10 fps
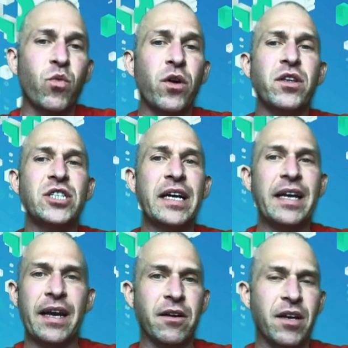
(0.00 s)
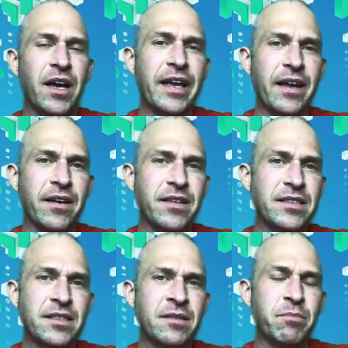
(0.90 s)
worth checking out. Again, this
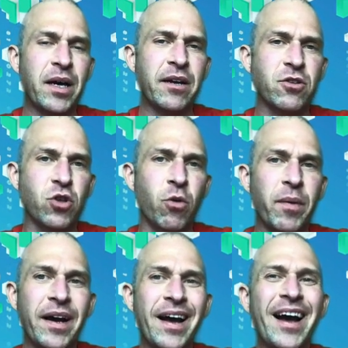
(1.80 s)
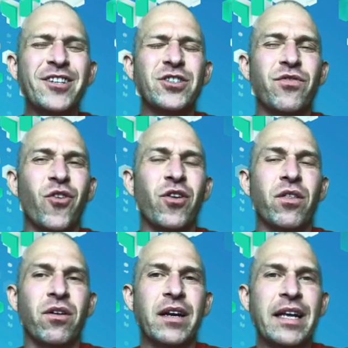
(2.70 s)
isn't buy or don't buy. I just thought,
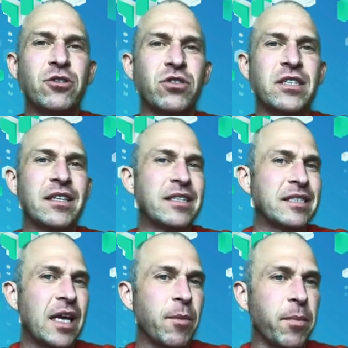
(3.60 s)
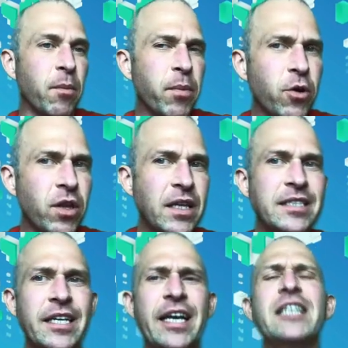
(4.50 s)
thought it interesting that this came up on both of
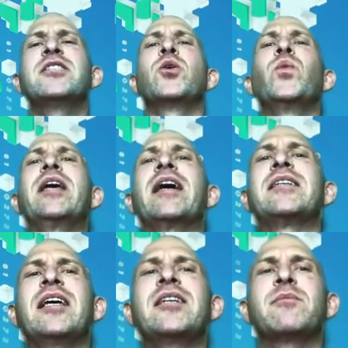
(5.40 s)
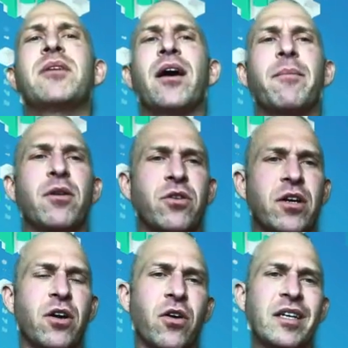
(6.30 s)
these. It's the weekend. Take some time, look
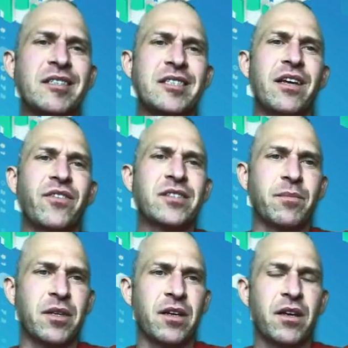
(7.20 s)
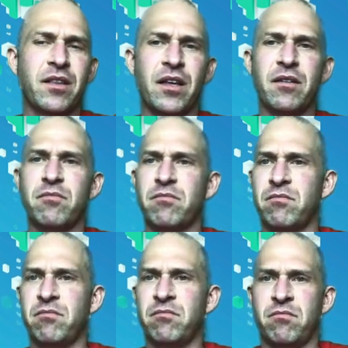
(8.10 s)
at COTI, see if it's something that,
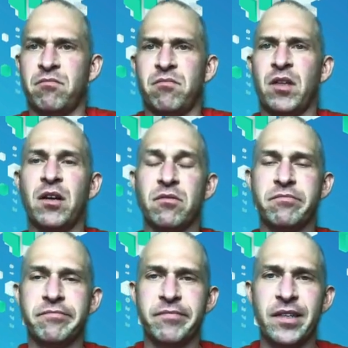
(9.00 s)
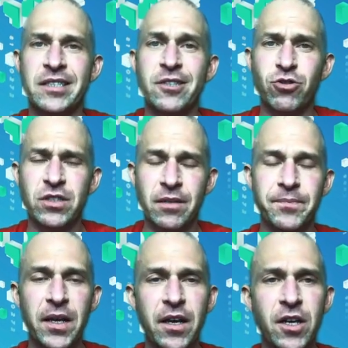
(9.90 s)
you know, is interesting.
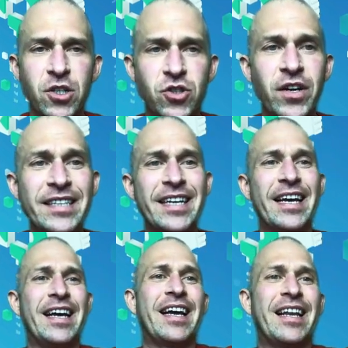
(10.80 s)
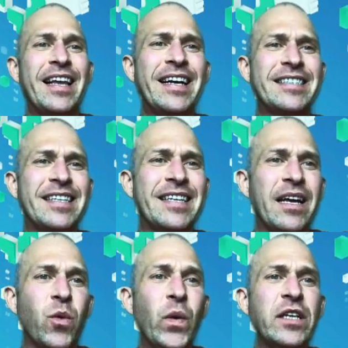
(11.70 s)
So, guys, like I said
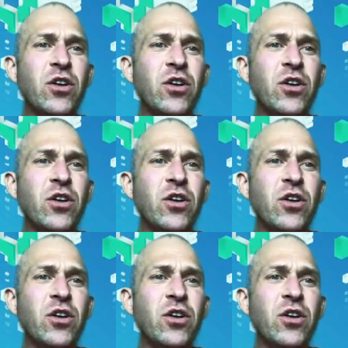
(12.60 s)
today, we